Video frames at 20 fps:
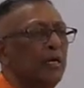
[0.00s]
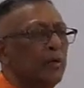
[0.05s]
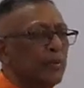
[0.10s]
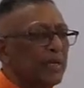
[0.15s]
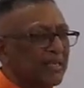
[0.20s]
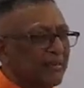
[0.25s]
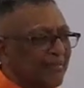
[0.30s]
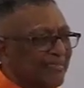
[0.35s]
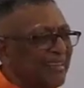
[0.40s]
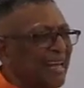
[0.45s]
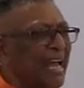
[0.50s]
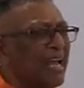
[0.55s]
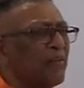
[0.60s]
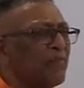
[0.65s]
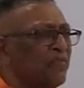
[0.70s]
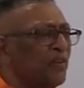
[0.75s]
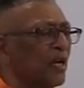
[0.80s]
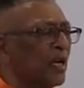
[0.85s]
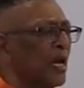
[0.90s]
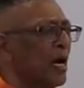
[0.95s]
With a
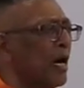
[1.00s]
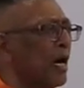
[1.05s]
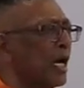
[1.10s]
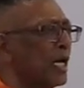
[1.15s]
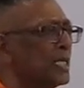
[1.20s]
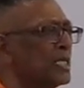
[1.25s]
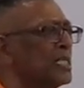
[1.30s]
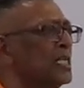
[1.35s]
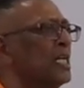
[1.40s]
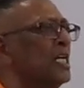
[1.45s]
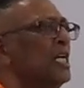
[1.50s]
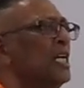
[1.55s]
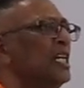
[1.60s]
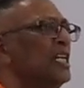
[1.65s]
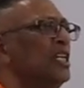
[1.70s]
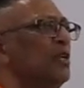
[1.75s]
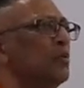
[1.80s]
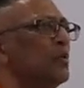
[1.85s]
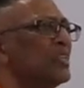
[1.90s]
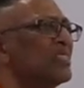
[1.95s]
thankful heart,
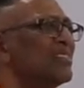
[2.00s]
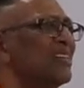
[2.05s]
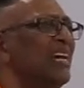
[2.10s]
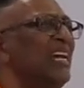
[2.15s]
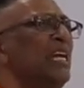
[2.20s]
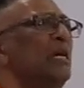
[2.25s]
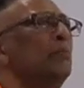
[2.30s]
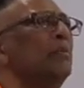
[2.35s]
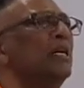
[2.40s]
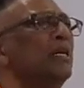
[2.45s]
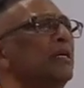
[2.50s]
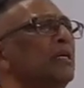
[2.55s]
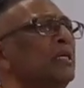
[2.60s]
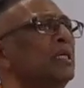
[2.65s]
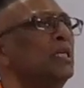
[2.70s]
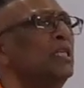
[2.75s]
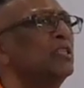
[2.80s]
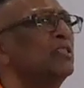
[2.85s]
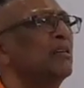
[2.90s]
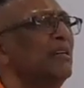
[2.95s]
he was
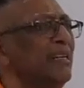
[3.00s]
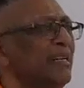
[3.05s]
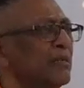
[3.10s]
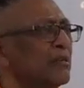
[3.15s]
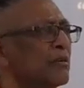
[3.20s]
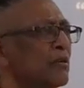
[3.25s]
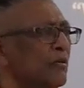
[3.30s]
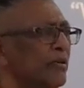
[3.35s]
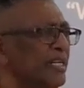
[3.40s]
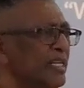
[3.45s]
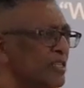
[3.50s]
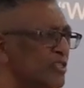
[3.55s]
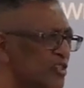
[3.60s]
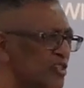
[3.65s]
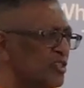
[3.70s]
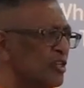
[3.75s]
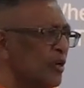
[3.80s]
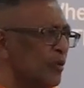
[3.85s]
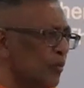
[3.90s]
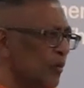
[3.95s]
able to
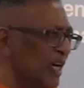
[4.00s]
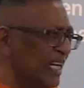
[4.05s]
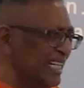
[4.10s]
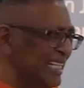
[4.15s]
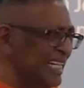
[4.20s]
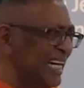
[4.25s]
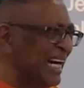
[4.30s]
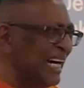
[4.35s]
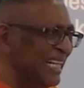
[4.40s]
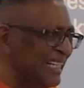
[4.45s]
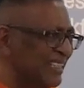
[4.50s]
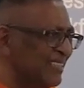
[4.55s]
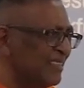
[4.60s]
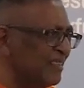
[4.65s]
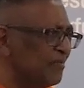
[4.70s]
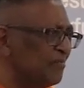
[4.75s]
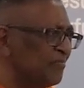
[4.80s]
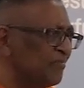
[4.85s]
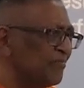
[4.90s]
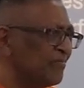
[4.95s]
increase what he
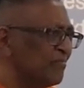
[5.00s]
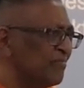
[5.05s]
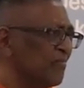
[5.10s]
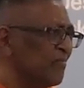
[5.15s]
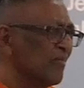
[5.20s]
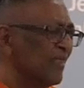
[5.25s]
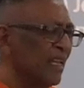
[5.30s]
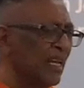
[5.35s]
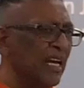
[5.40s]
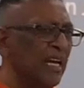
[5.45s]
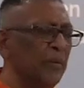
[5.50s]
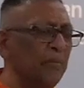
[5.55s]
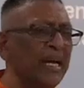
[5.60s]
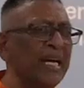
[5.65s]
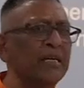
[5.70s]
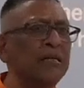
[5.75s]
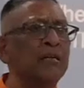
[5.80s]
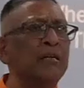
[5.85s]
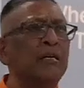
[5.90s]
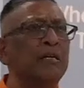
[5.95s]
had.
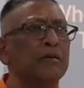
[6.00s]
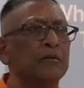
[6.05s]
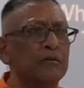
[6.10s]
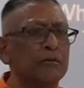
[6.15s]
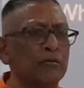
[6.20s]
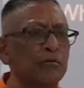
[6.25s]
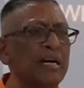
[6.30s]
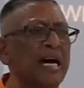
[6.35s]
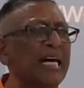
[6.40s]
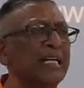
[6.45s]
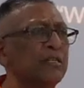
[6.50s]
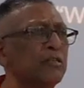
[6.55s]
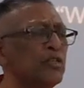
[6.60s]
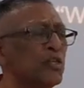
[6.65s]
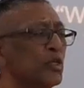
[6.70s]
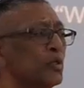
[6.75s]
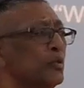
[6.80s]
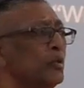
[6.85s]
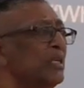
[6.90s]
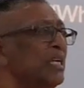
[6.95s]
Amen.
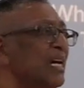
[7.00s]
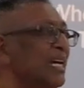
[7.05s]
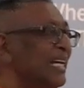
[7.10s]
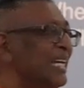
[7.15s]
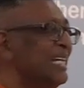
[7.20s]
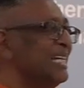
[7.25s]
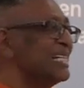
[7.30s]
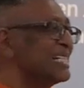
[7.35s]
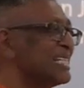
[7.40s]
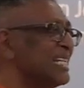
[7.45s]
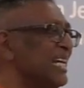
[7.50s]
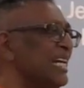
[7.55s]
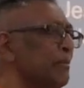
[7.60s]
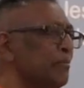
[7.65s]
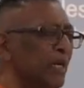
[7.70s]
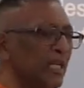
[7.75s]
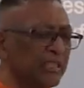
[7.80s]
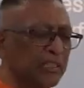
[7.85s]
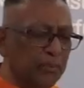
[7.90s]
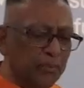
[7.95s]
Gratitude is a
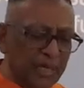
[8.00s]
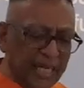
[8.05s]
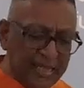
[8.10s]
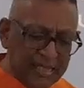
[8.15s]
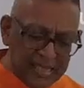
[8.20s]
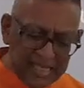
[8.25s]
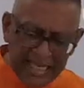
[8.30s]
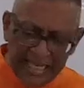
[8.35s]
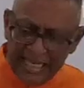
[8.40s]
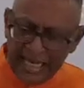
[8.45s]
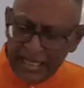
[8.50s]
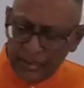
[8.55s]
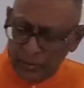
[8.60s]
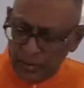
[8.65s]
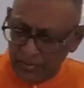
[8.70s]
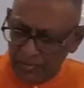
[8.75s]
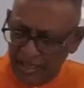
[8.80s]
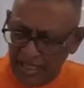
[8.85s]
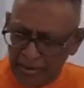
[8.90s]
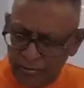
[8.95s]
multiplier. Say that
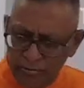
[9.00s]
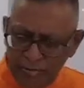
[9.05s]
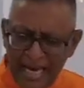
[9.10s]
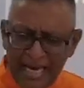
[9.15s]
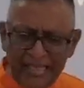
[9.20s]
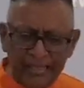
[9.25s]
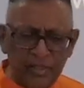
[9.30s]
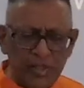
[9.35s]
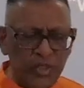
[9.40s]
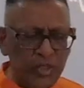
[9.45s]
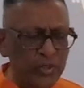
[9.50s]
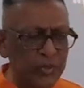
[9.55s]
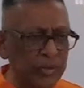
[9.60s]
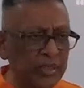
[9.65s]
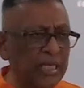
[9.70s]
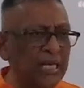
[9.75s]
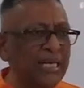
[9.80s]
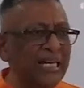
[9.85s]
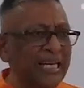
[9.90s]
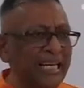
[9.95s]
with me. Gratitude
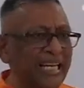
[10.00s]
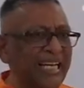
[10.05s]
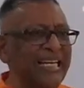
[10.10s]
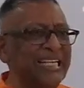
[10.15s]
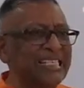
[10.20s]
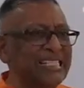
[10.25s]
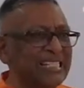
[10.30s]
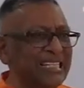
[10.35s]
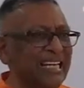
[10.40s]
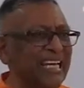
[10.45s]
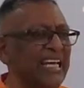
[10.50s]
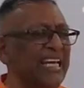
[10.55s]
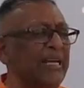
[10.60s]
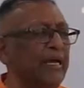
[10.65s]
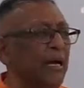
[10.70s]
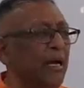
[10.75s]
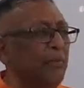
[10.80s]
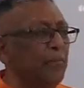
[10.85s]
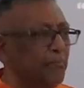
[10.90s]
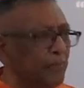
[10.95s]
is
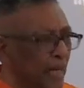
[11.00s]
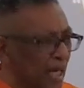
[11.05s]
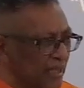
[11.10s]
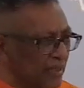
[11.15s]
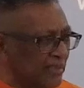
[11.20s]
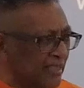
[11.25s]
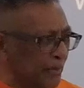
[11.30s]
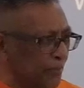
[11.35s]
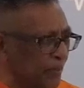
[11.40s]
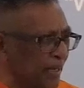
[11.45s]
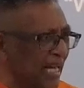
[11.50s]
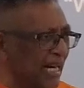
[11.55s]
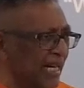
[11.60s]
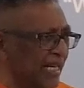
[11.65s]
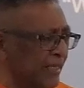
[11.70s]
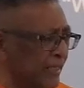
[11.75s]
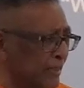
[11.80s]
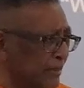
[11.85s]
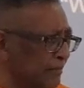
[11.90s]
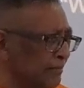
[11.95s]
a
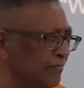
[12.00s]
multiplier.